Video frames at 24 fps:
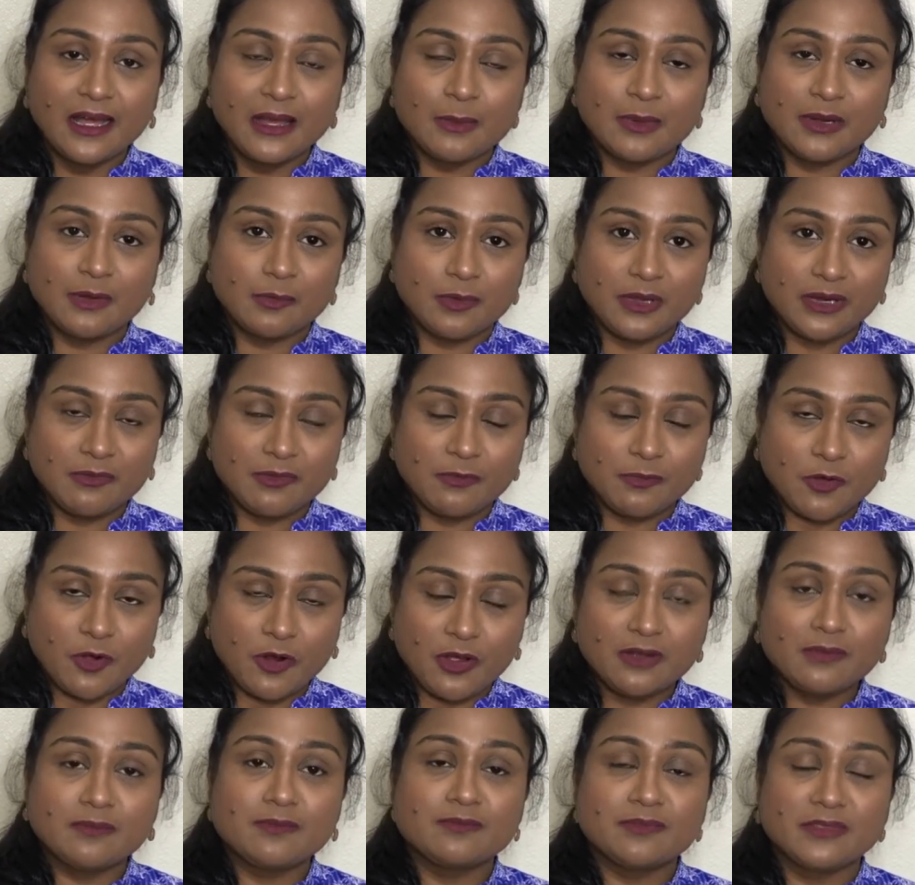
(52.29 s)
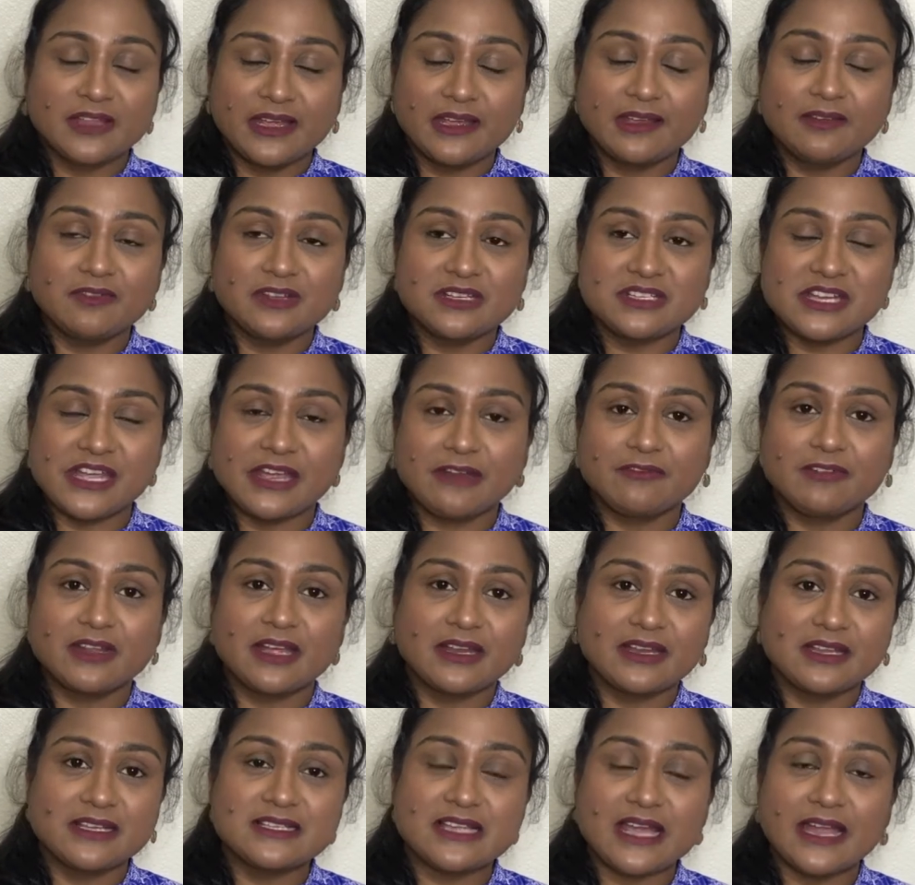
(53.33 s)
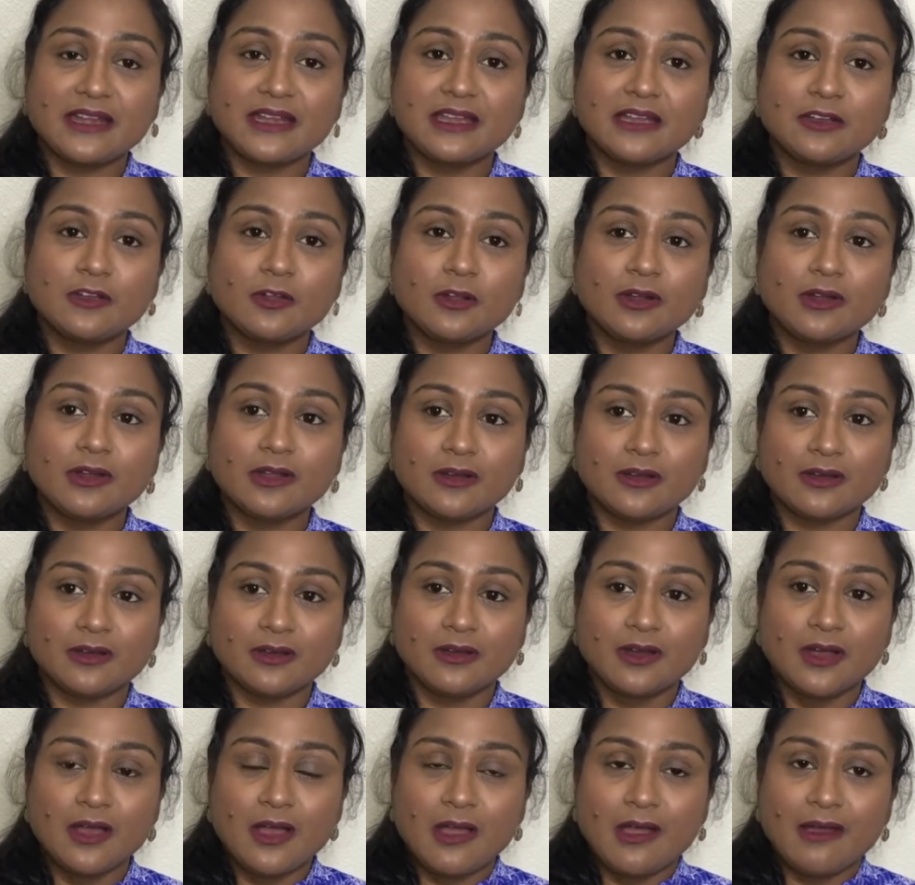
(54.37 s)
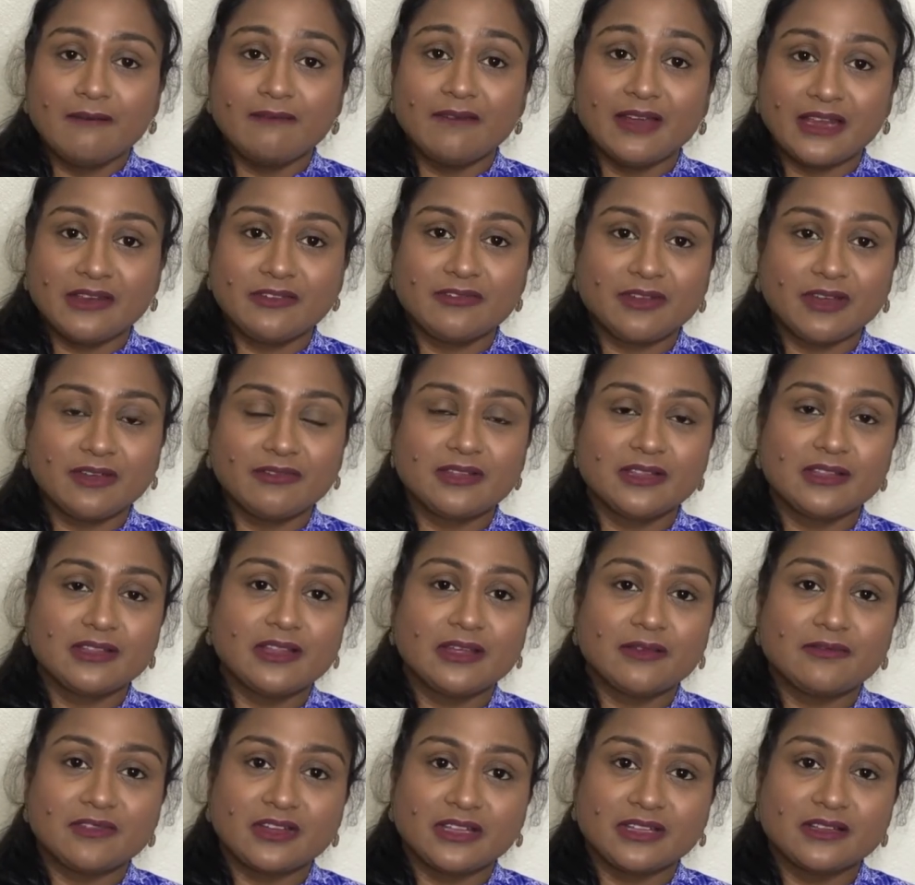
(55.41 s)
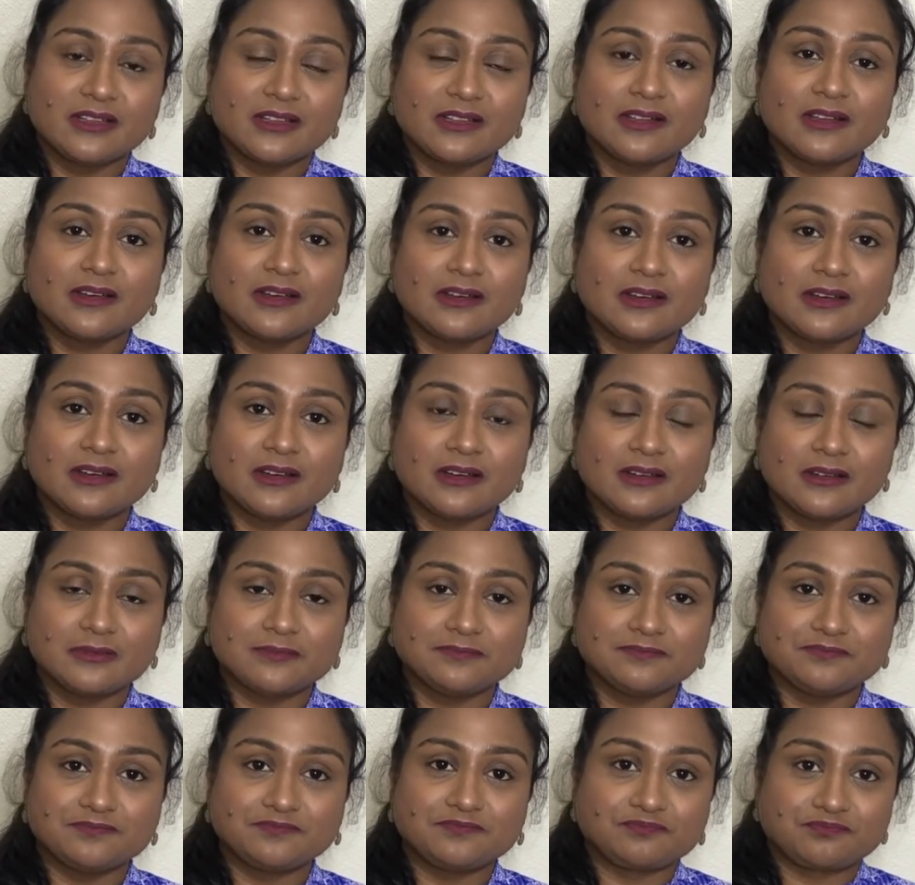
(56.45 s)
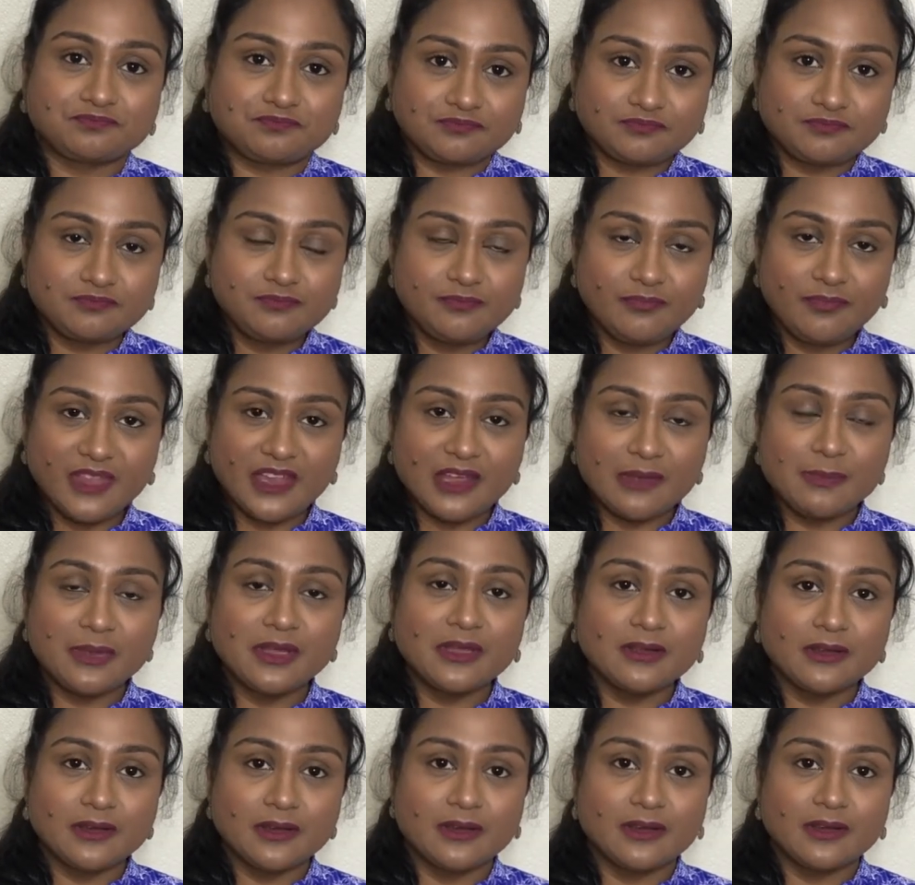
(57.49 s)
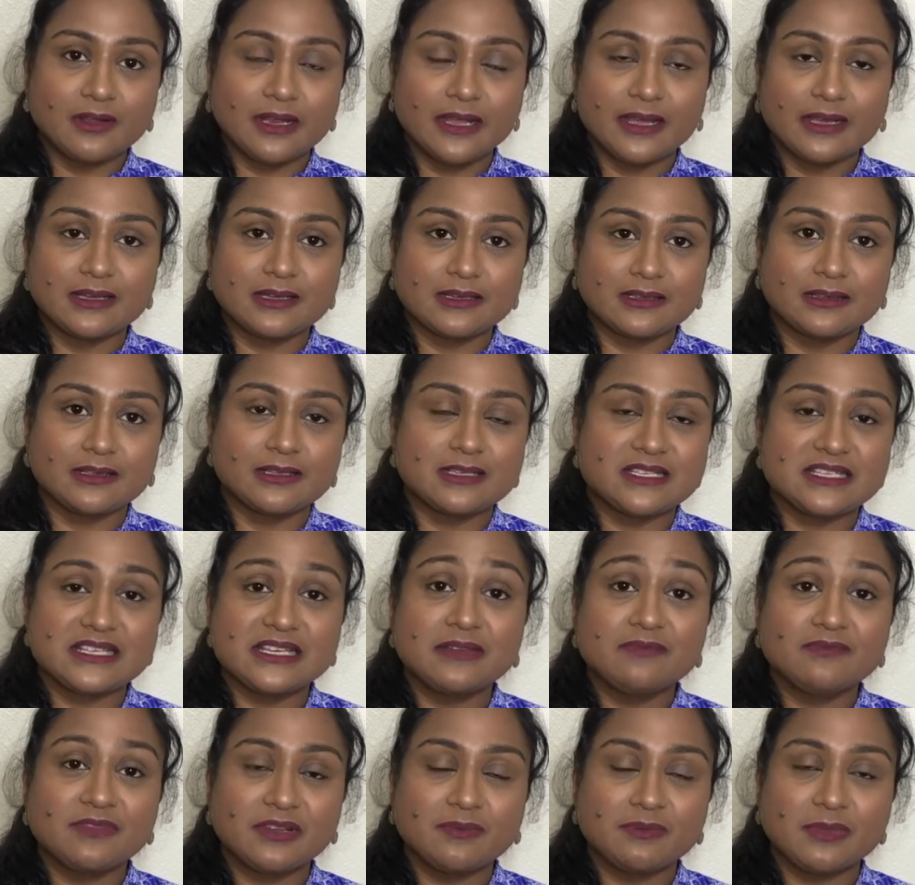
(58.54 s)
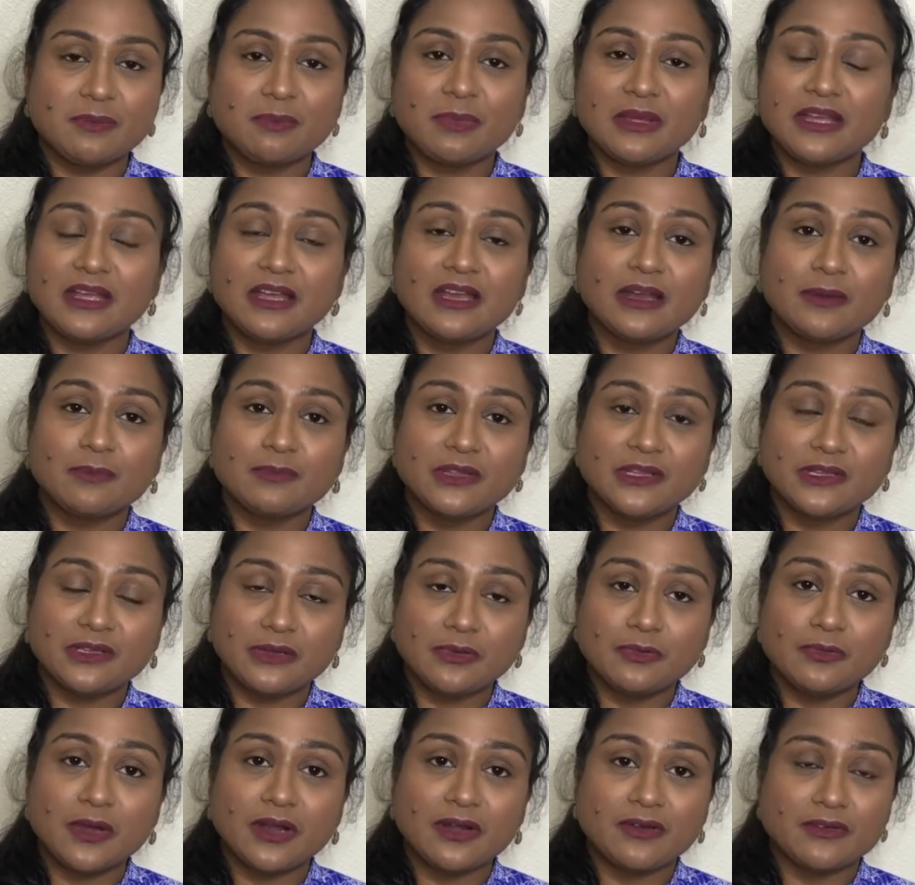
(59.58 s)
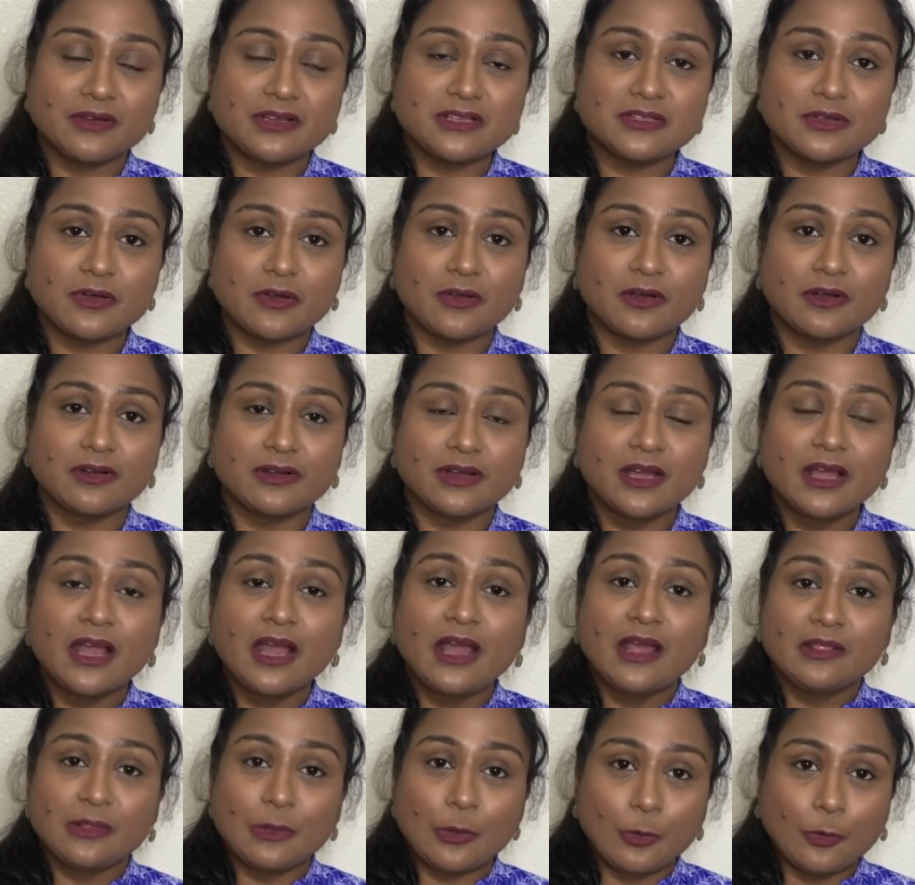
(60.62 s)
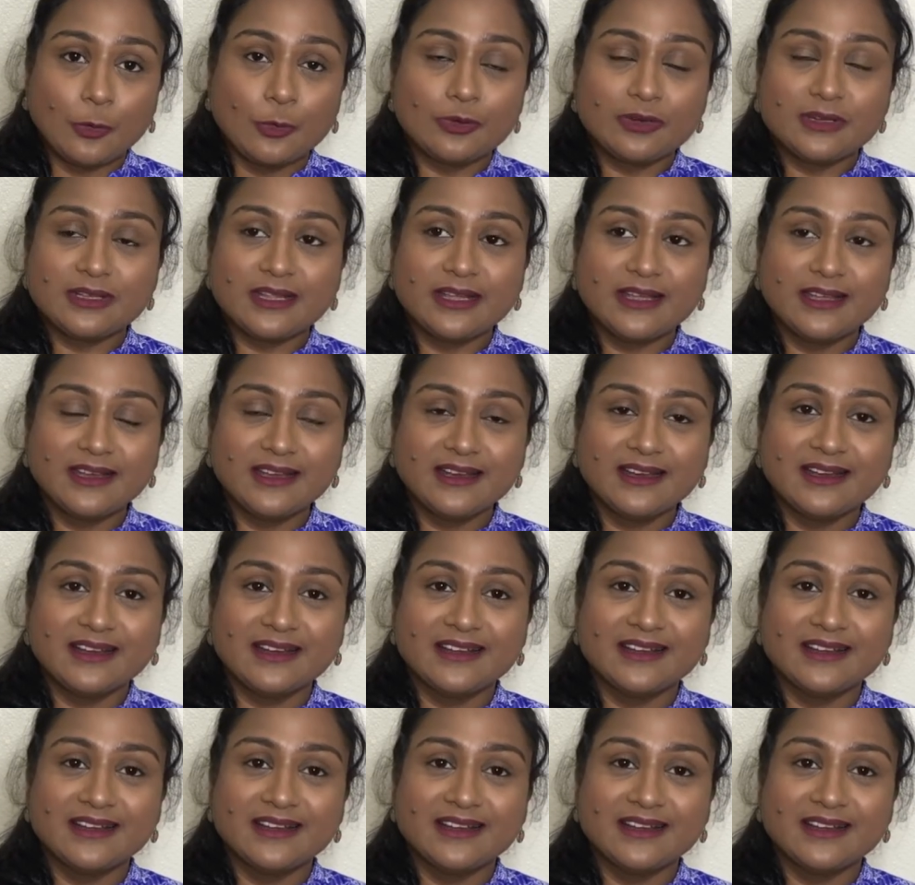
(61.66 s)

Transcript: but one wrong thing which I have done is I did not uh, verify with them whether the the uh, like the team will be picking up the new address or the old thing